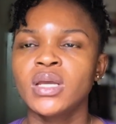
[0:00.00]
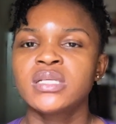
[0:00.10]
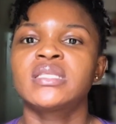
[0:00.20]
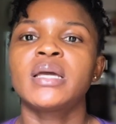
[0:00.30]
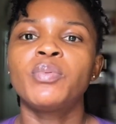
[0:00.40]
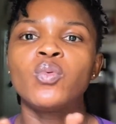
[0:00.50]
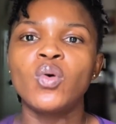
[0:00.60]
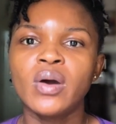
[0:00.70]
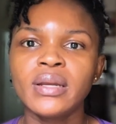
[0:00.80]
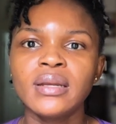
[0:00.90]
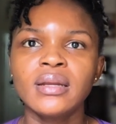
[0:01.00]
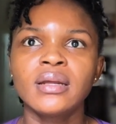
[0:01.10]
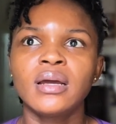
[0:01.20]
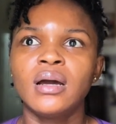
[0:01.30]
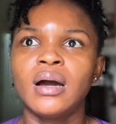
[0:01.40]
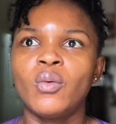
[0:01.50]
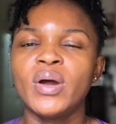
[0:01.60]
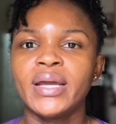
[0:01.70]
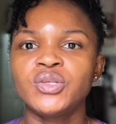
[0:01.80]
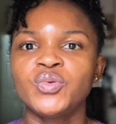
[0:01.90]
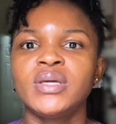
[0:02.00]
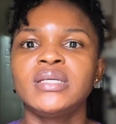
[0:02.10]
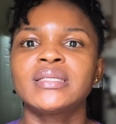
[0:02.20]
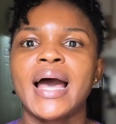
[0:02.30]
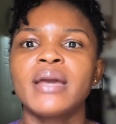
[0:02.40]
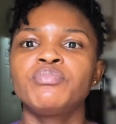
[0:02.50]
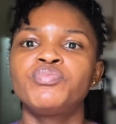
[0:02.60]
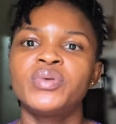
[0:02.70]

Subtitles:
Step one, what I do is I